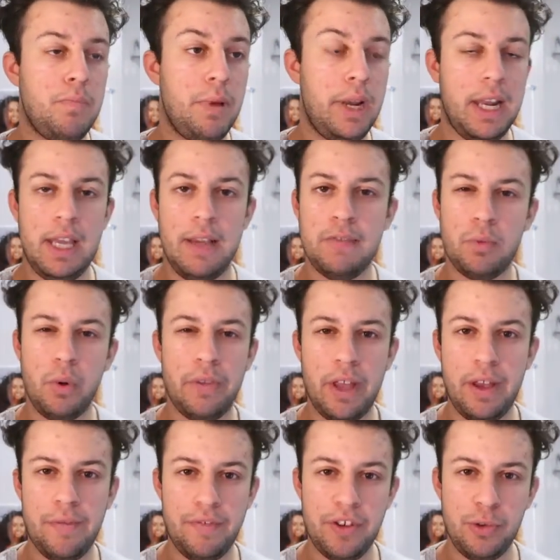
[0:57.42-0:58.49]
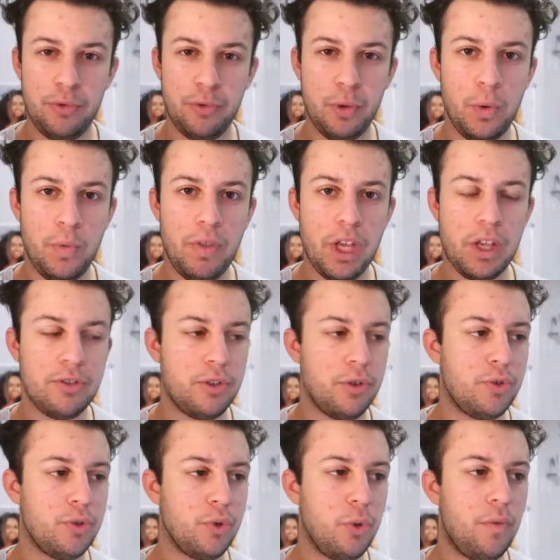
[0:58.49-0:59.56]
believes what they feel, sort of thing. So
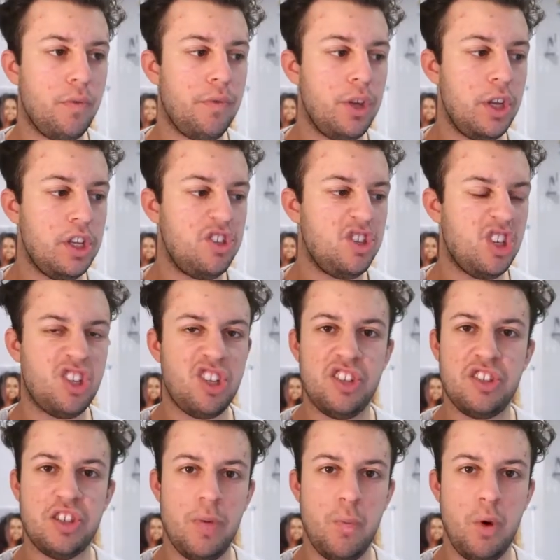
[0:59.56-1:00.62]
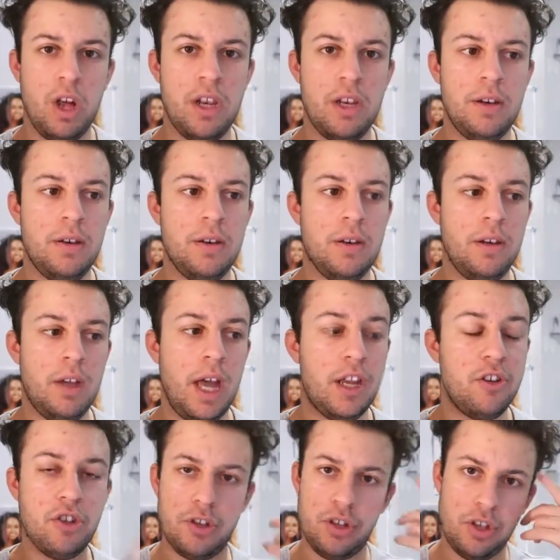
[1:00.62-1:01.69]
you're sort of judging someone
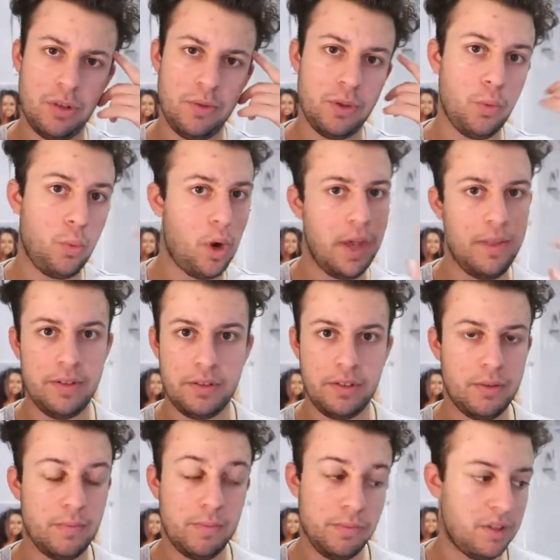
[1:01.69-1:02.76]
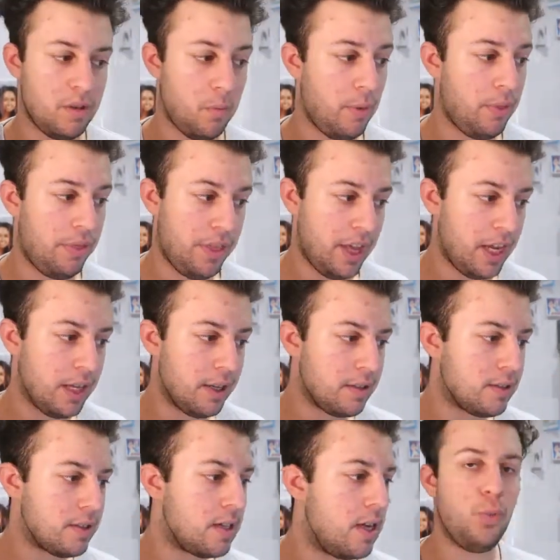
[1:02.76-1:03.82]
and judging the way that someone
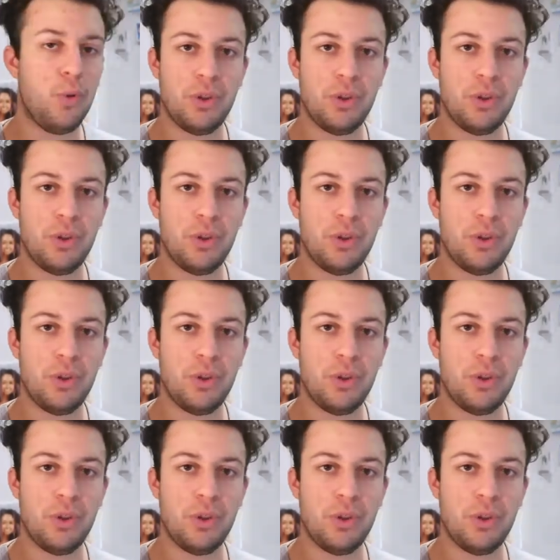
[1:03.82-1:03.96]
thinks. You